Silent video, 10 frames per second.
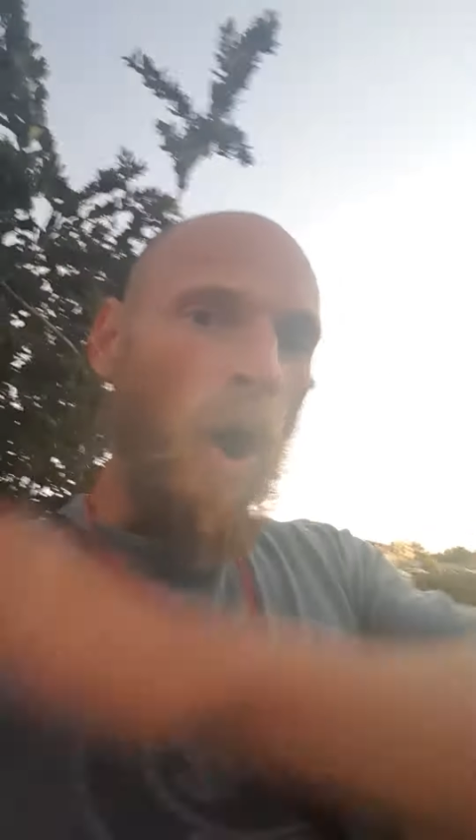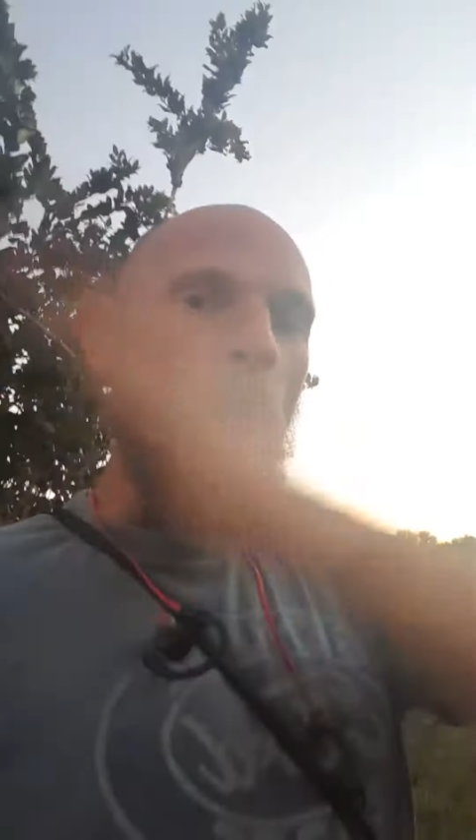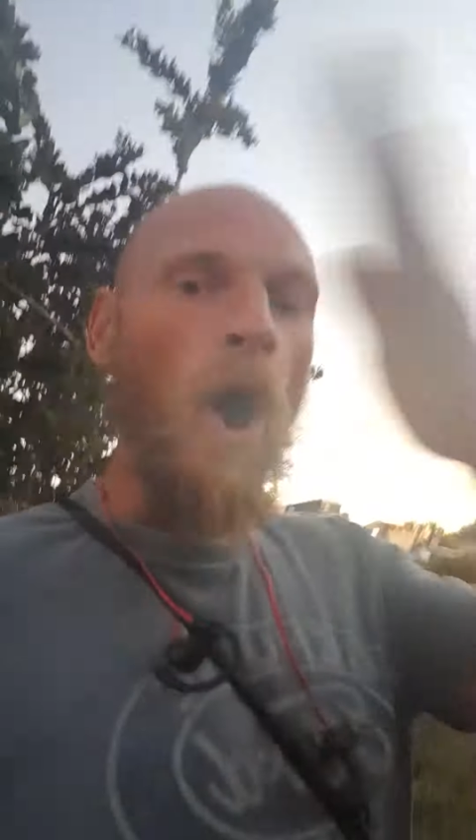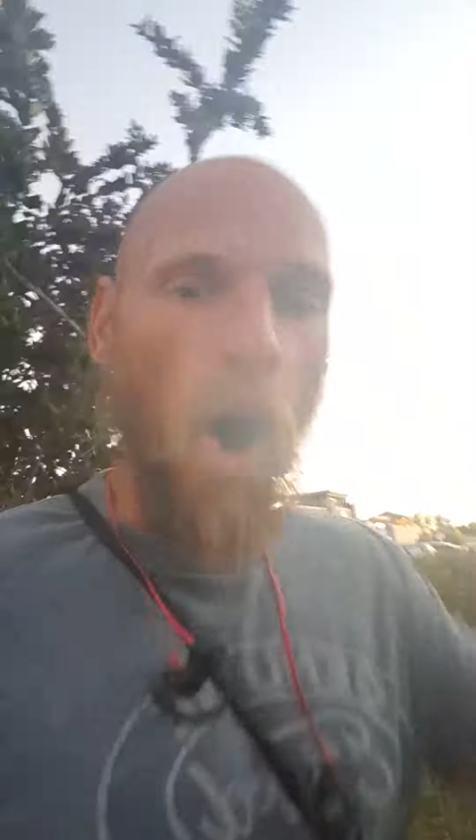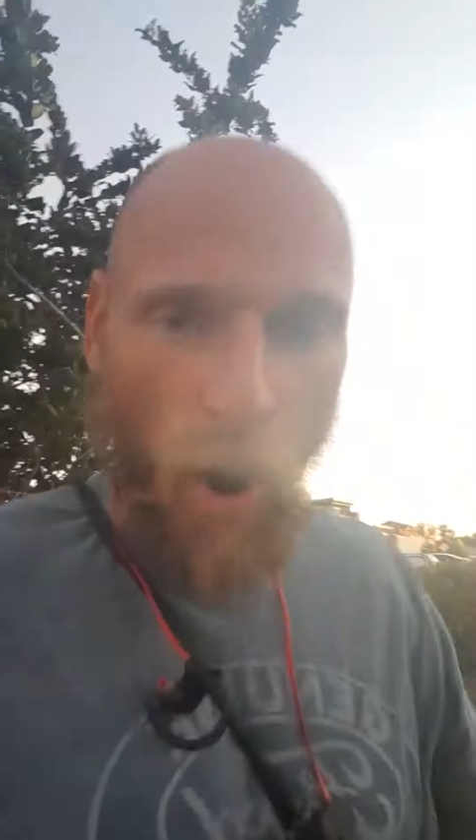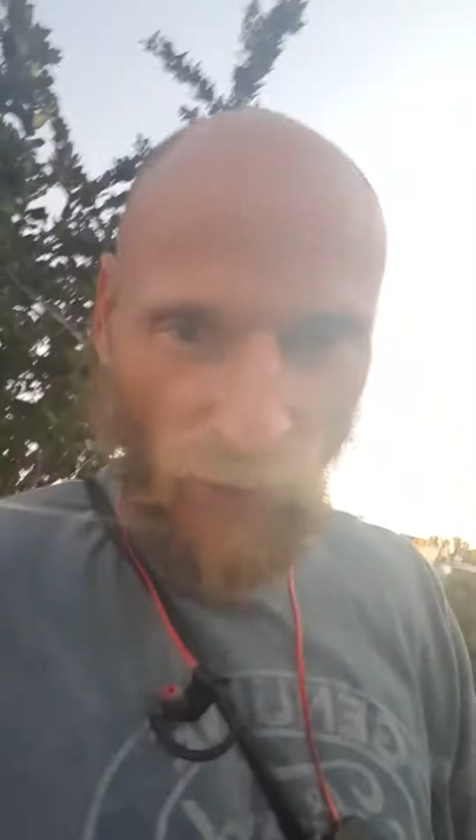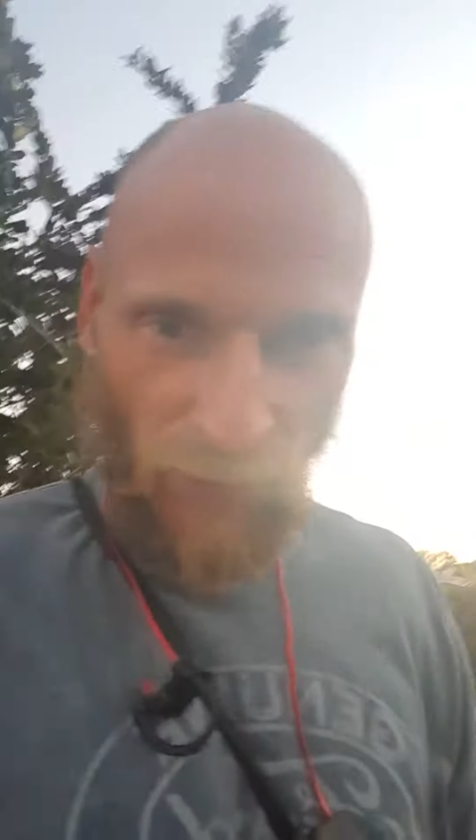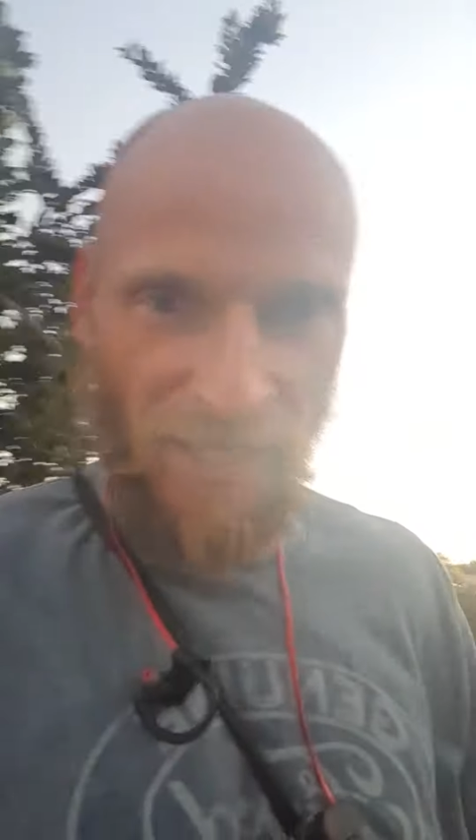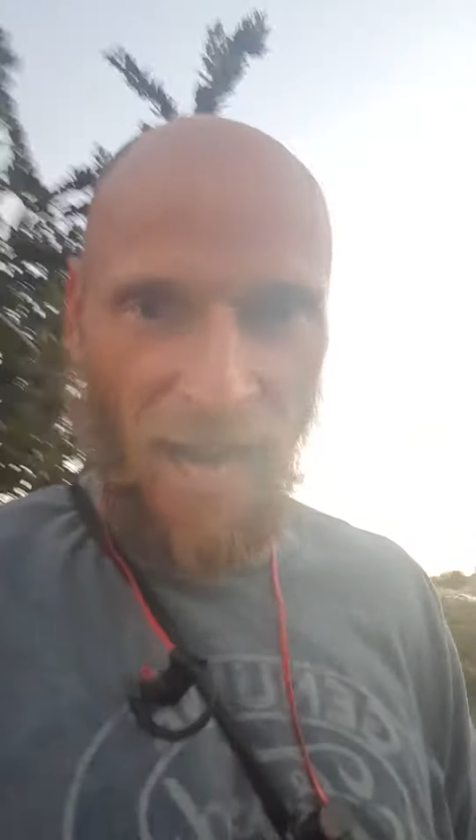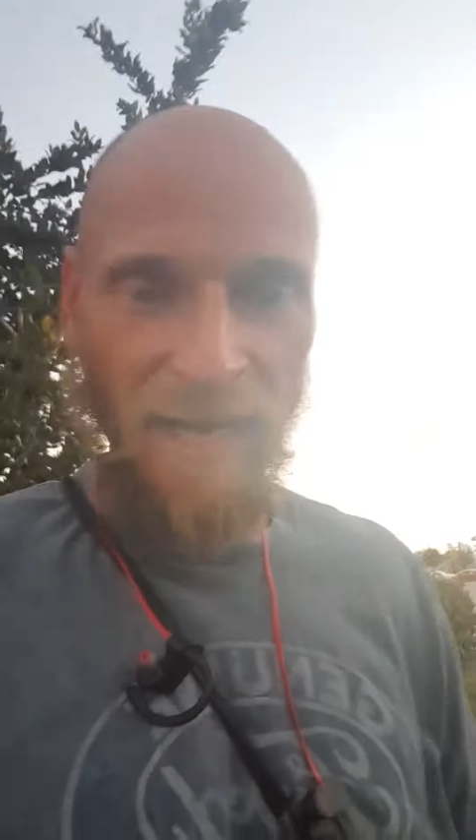all
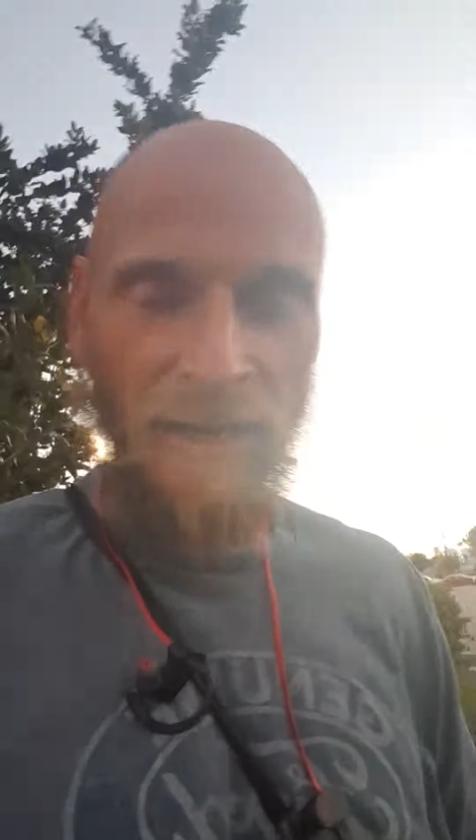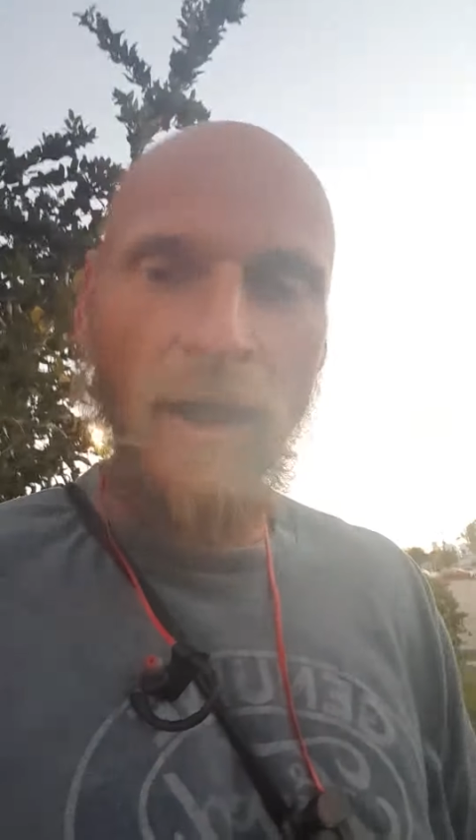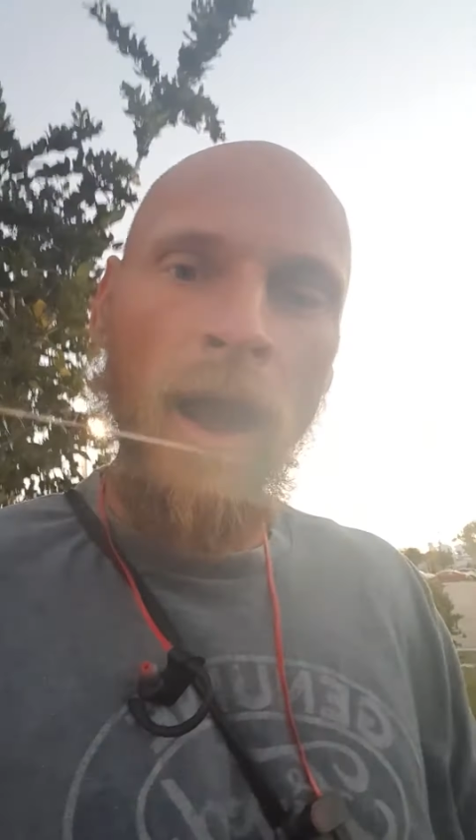created